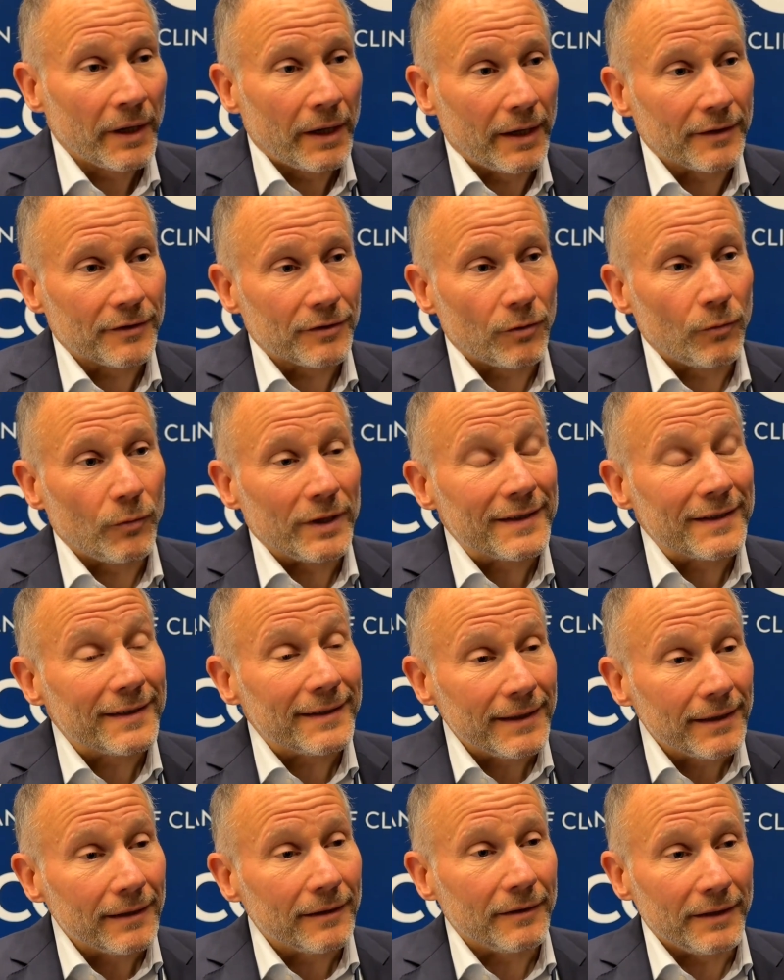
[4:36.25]
And so we
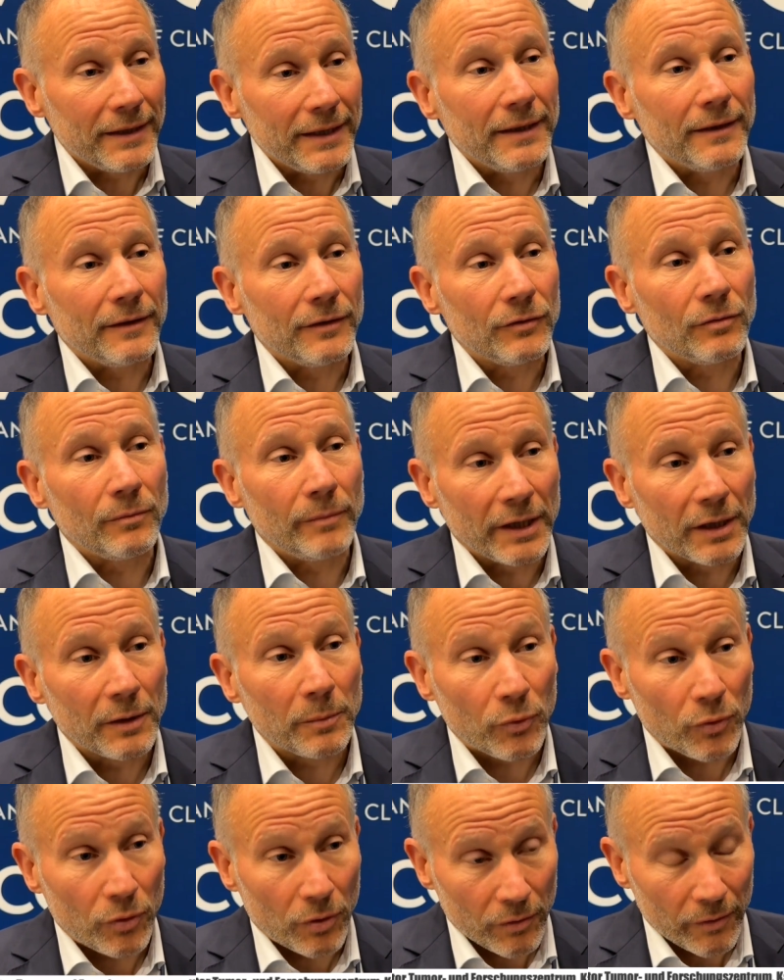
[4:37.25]
still need to
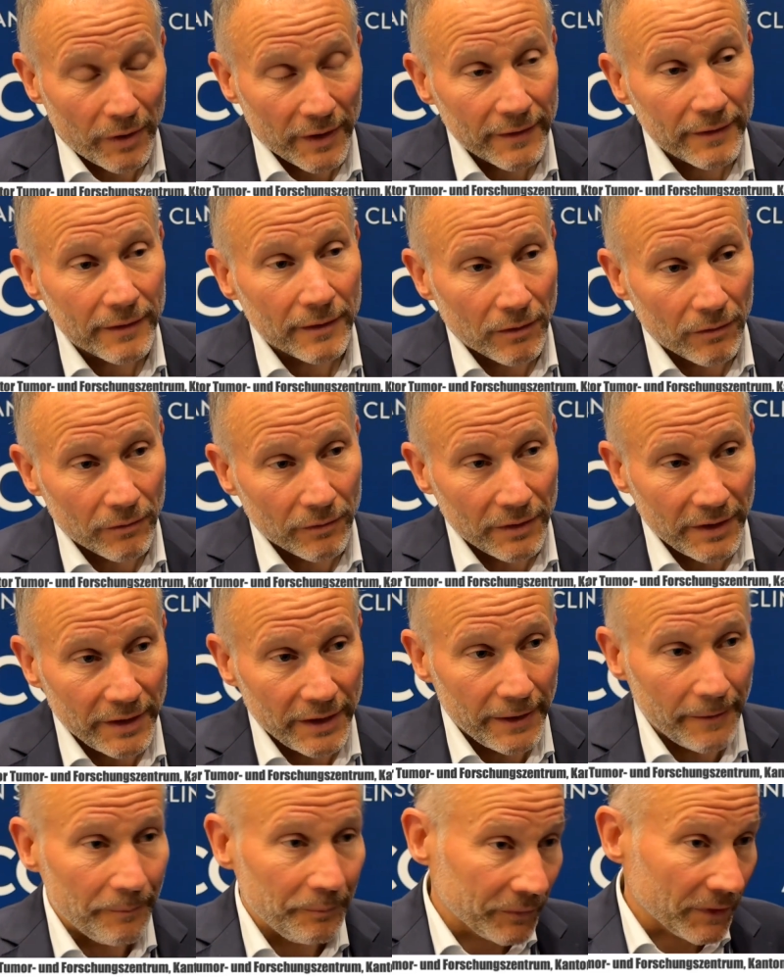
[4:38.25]
make progress on
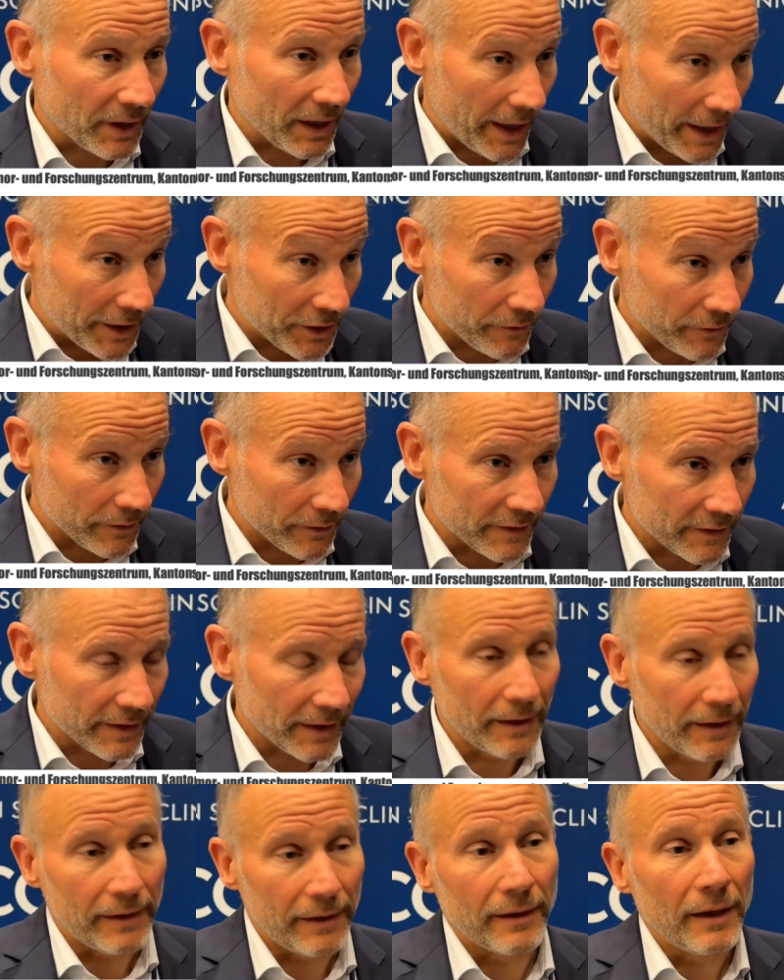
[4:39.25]
the adjuvant
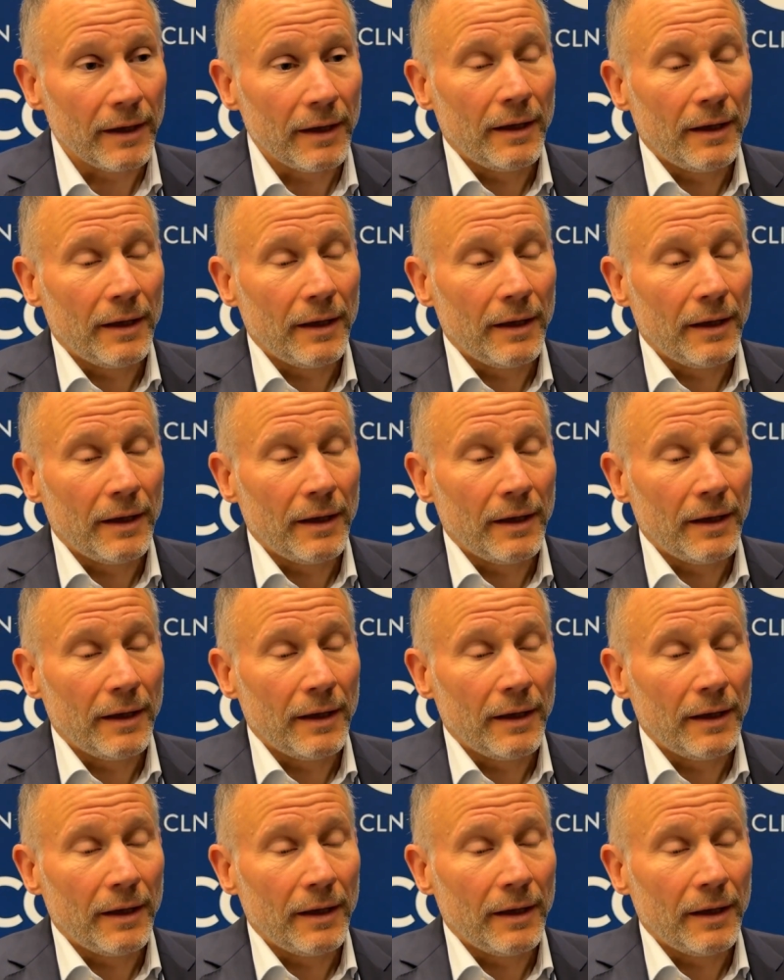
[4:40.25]
side.